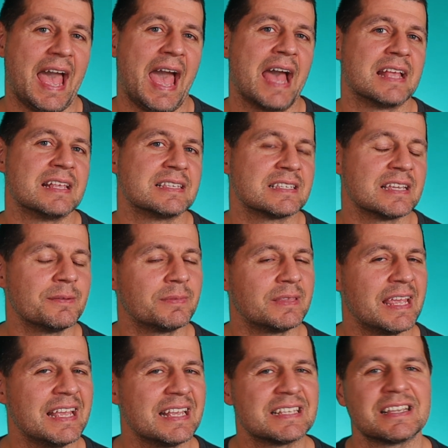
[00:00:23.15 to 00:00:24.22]
and some
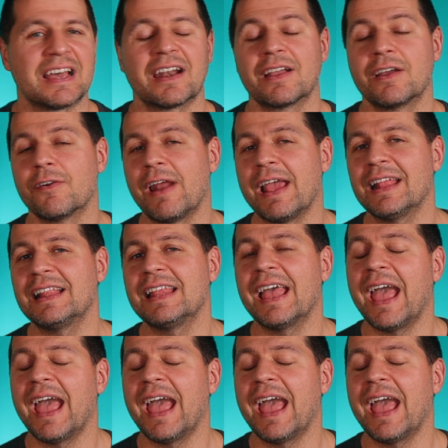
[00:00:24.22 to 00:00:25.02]
things are greatly